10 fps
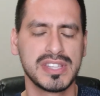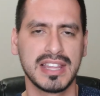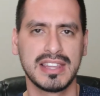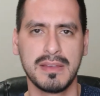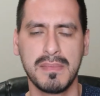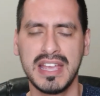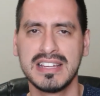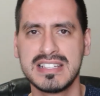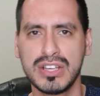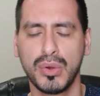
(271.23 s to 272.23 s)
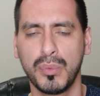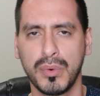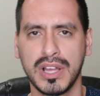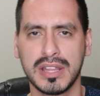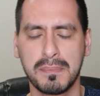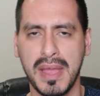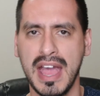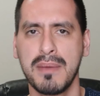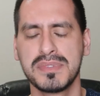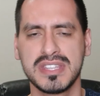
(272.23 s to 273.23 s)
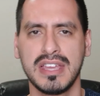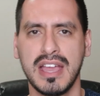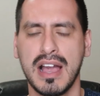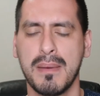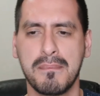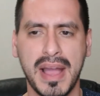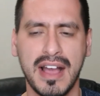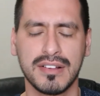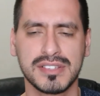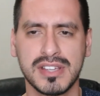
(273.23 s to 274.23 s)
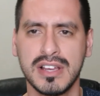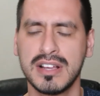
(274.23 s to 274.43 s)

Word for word: that they made a deal with Pepsi about